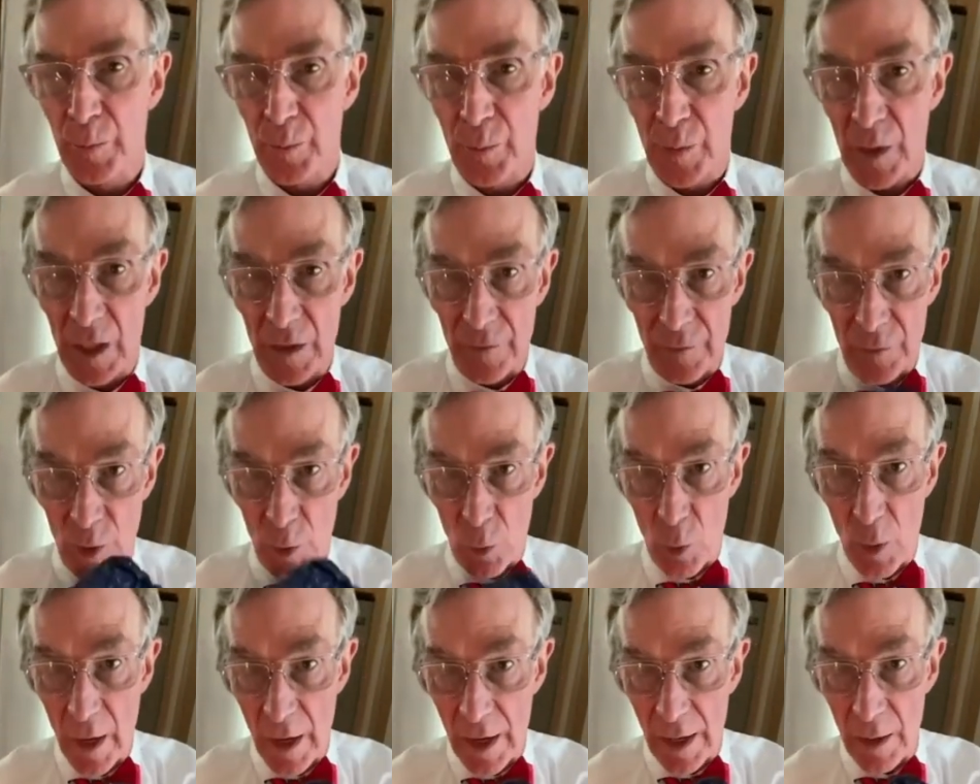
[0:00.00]
If you're
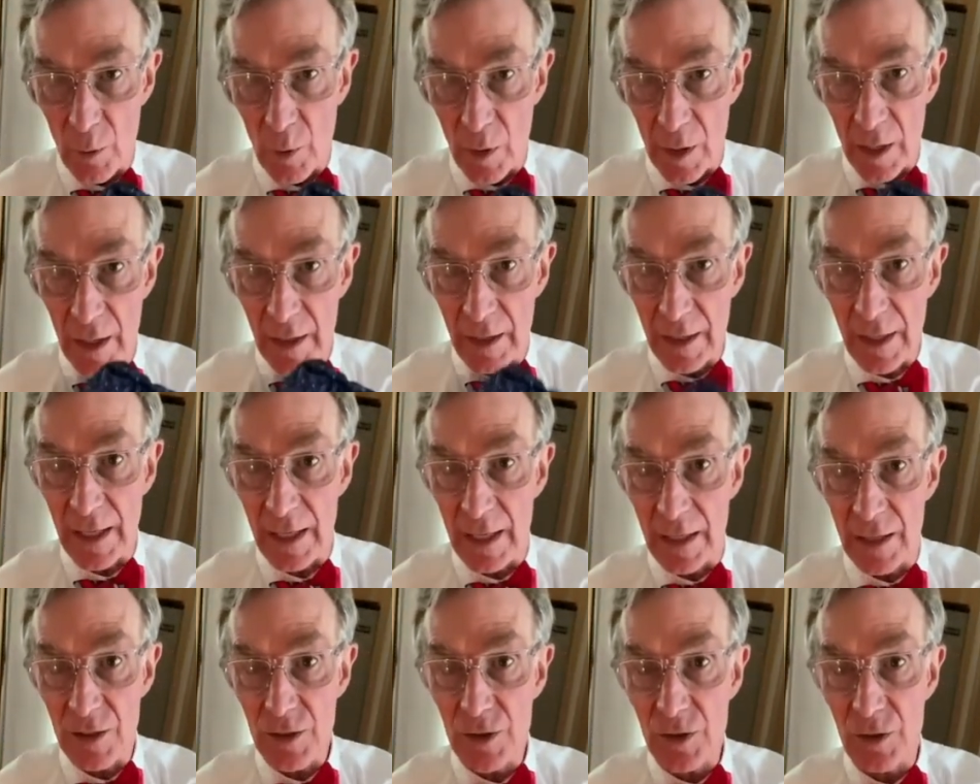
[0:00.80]
wearing one of
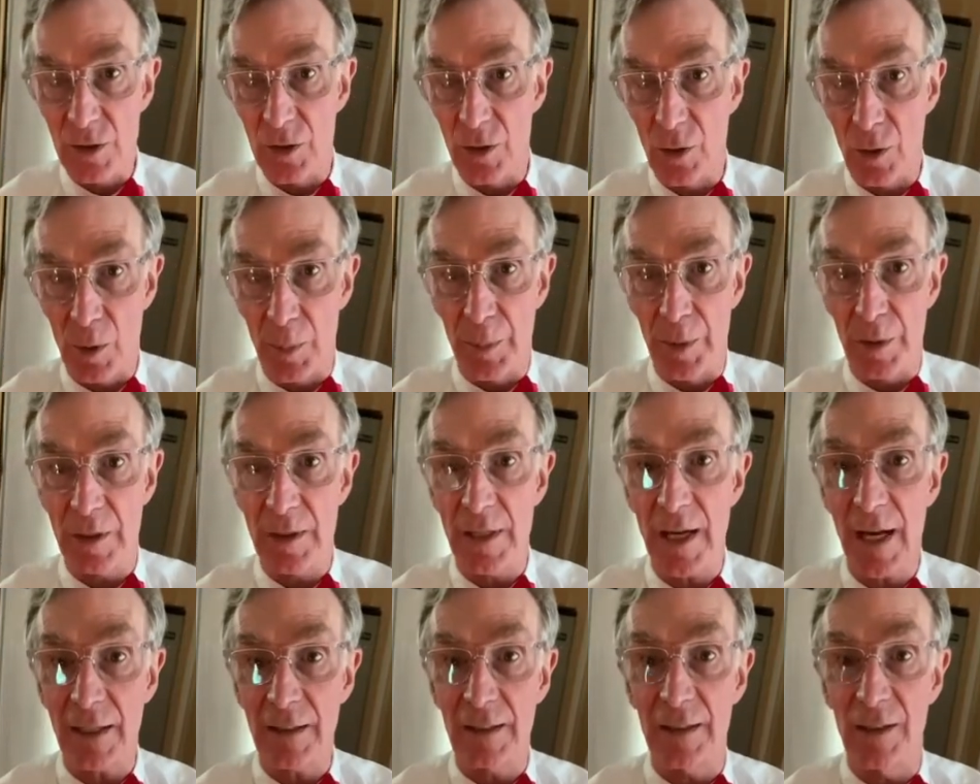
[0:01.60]
these, you're
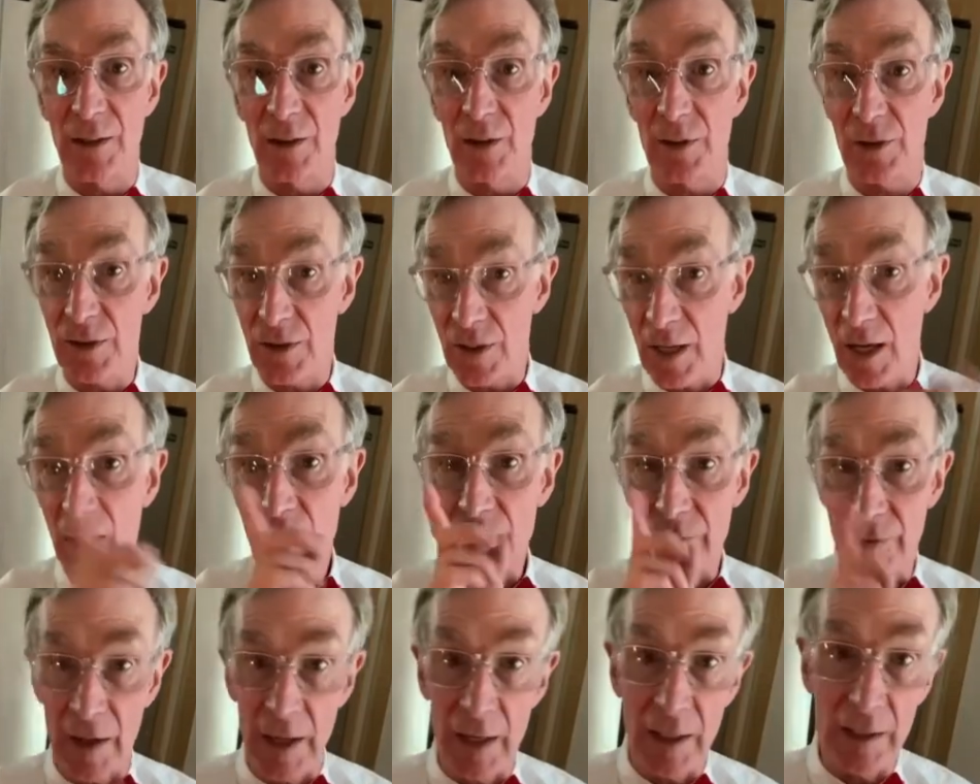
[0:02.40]
protecting
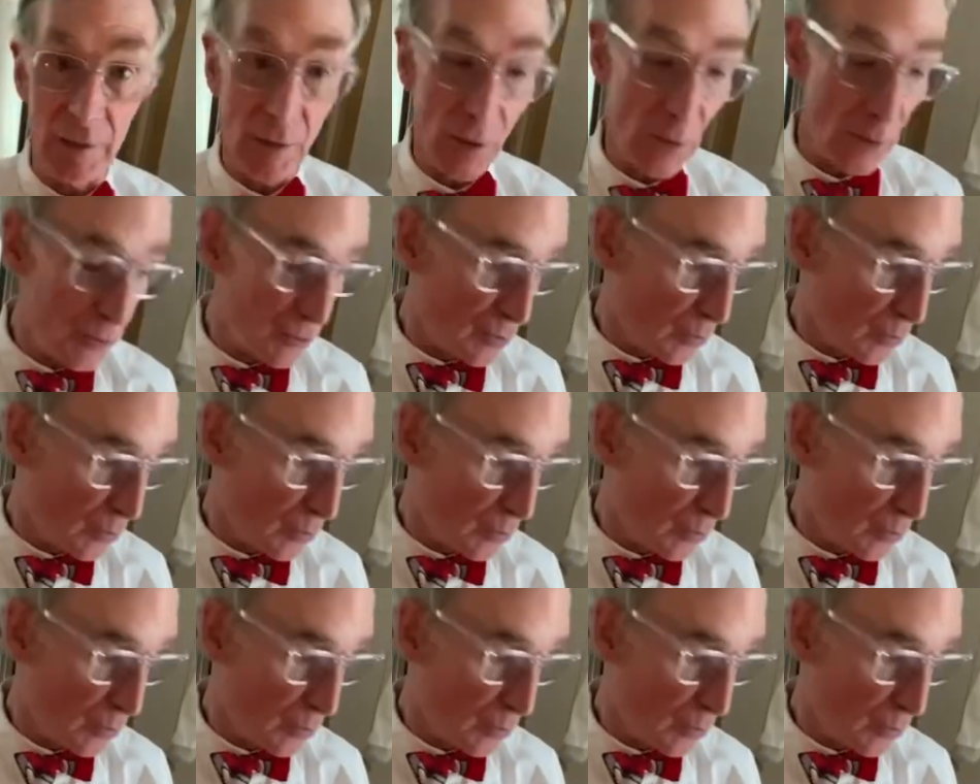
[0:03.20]
yourself and those